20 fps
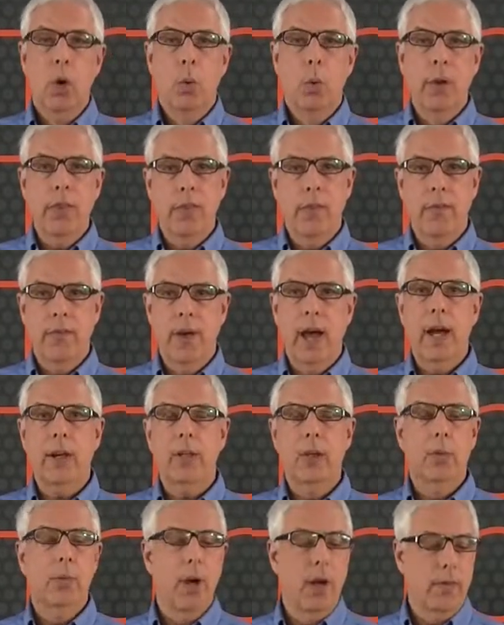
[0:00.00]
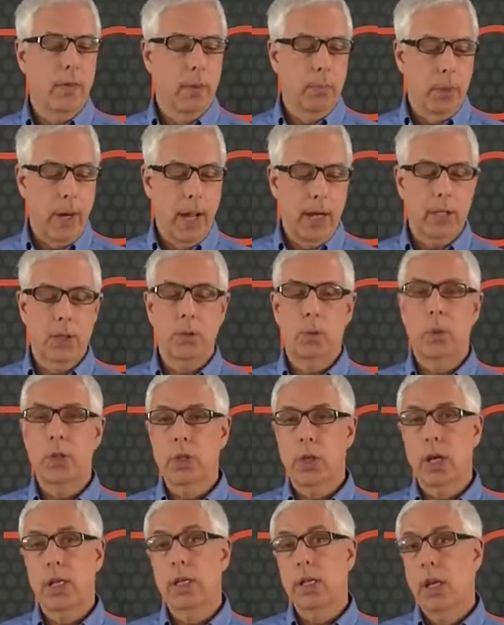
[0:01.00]
With the Factor rough-in brackets,
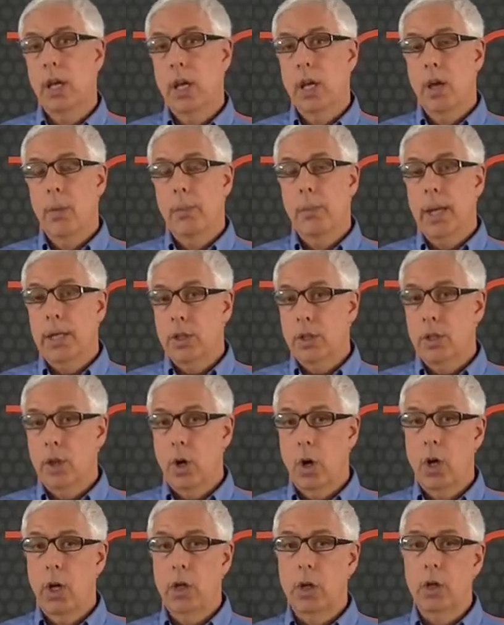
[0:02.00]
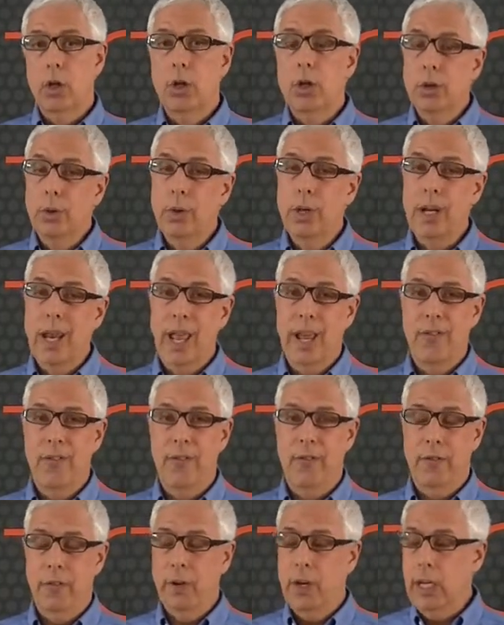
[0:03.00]
which I mentioned are included and
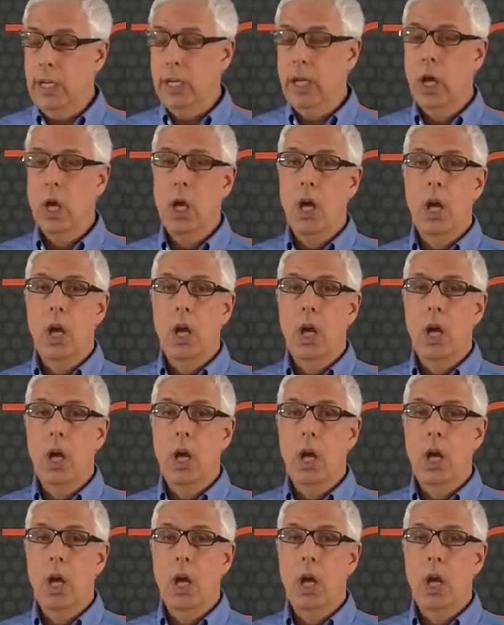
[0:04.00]
free